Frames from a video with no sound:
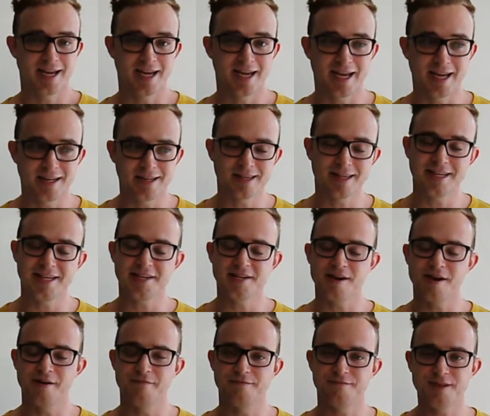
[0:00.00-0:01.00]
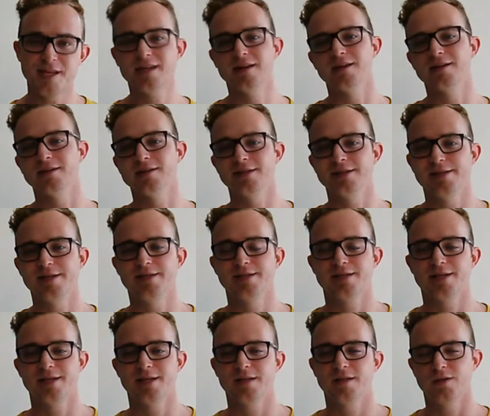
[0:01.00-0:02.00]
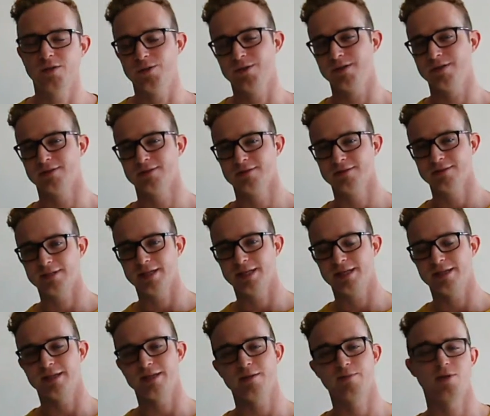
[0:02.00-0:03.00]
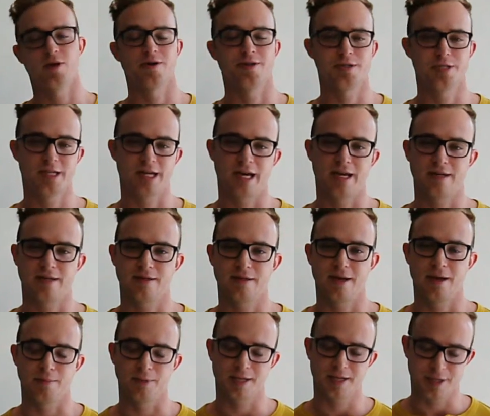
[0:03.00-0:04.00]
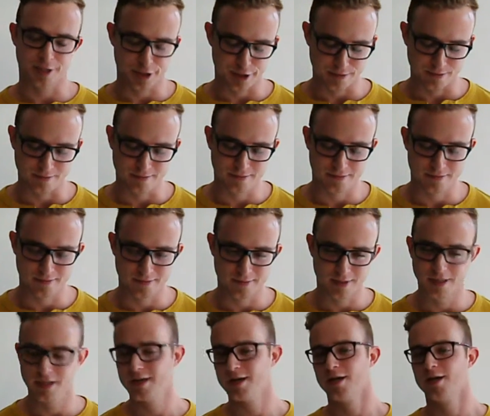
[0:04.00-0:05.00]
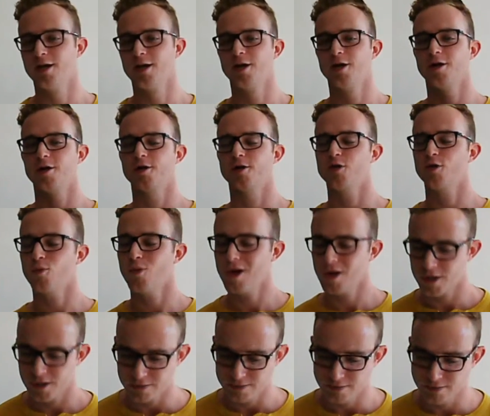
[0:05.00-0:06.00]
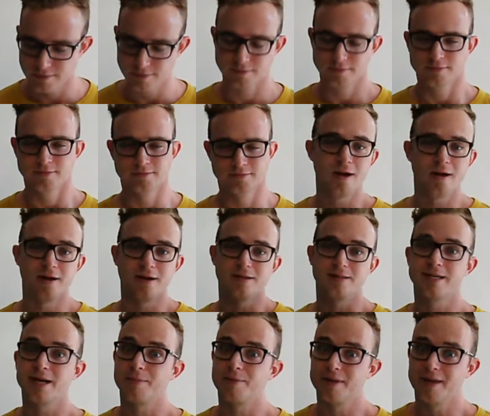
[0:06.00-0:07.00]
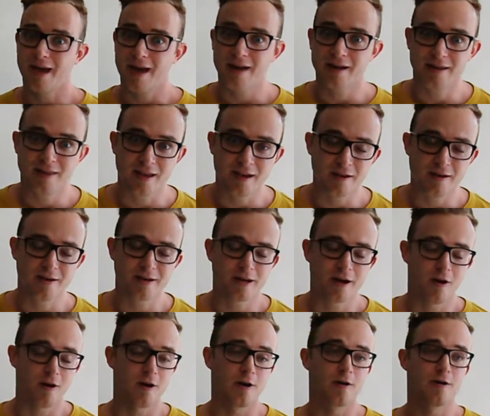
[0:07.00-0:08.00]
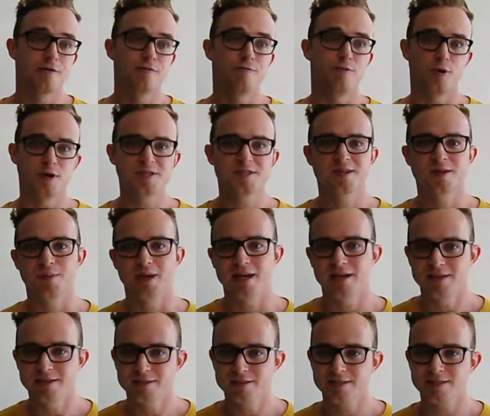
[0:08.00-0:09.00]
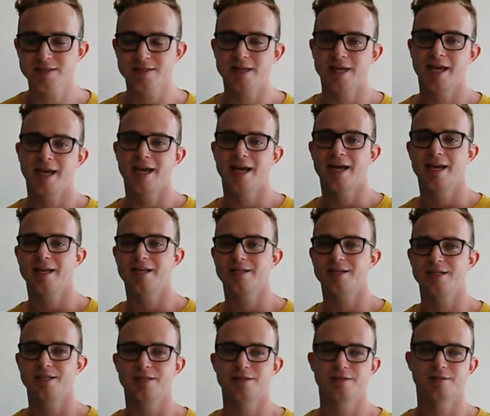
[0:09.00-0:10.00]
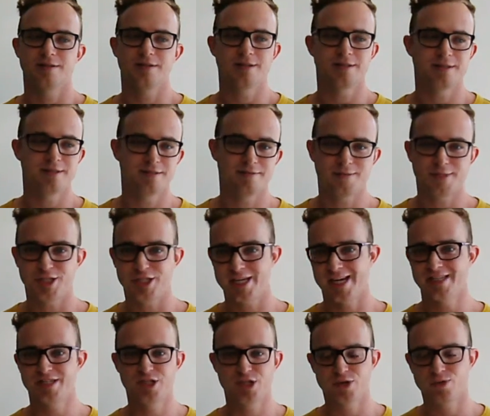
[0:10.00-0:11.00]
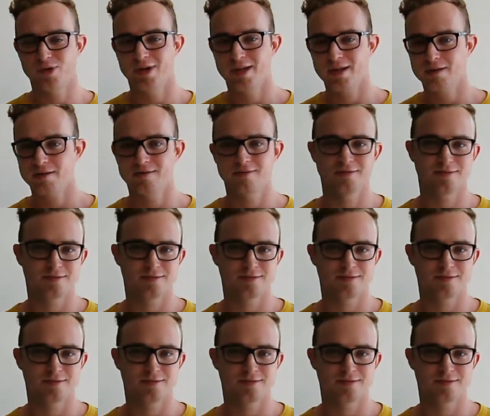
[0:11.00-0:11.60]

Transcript: And the Vita is included in the party chat application. You're welcome. On top of that, there are voice commands and gesturing.